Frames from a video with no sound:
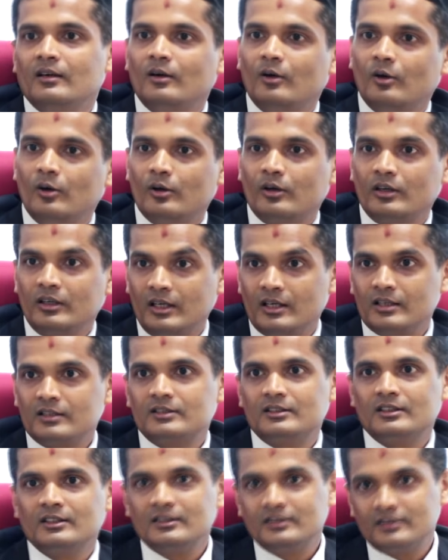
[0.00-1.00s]
Or
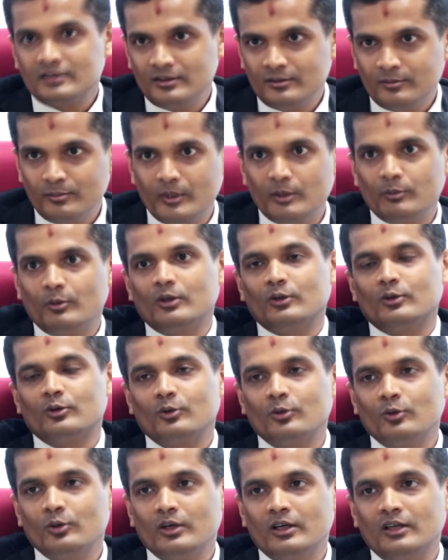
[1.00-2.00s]
youngsters may want
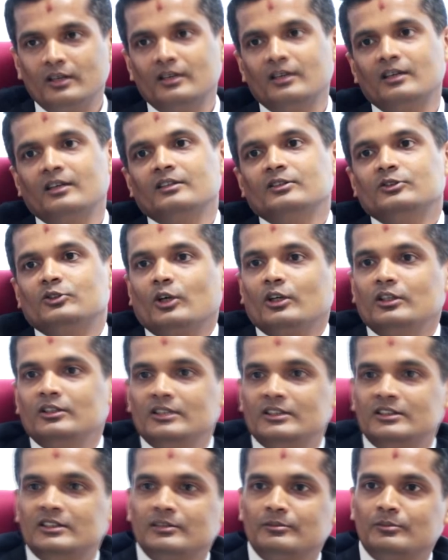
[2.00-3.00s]
to go and
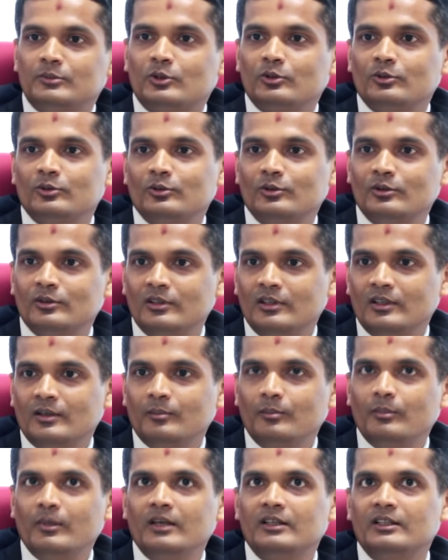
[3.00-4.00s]
join the gym to
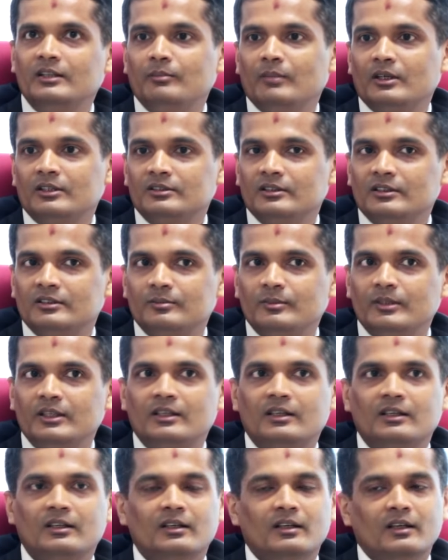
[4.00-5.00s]
build the muscles.
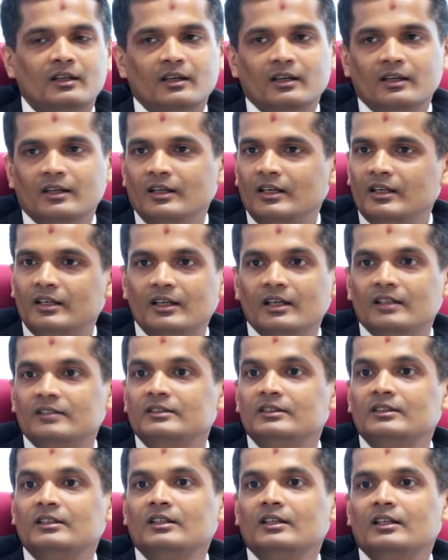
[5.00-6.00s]
But it
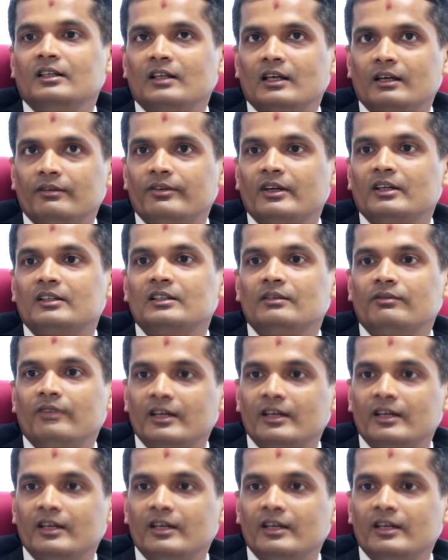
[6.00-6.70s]
doesn't affect the